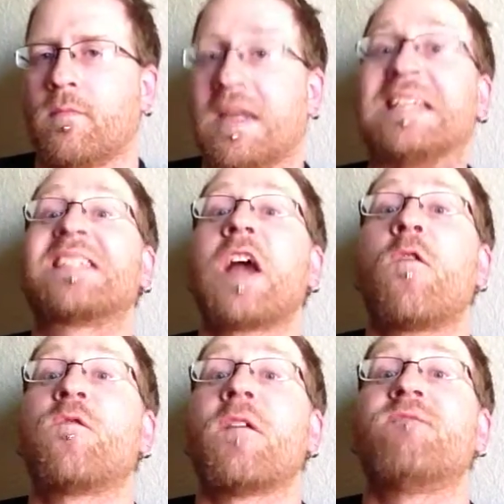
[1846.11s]
In
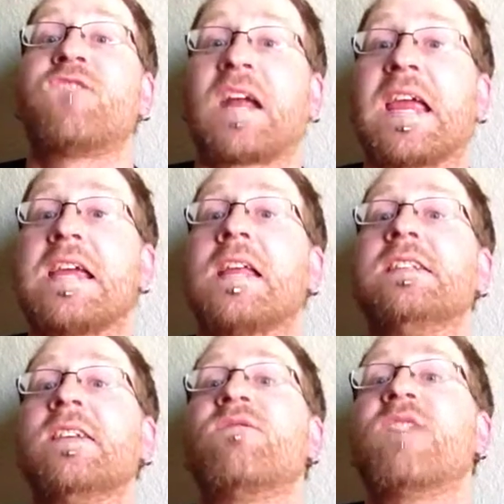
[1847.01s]

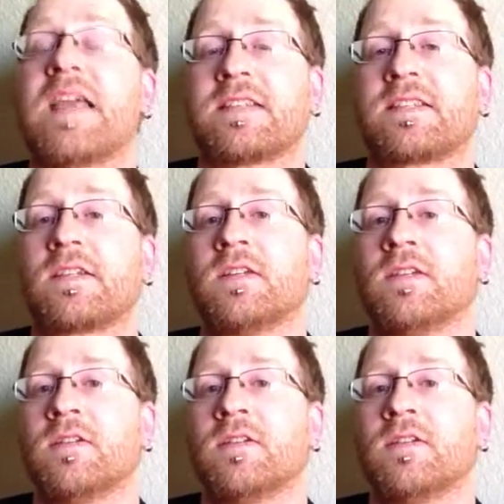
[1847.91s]
self-fucking-defense.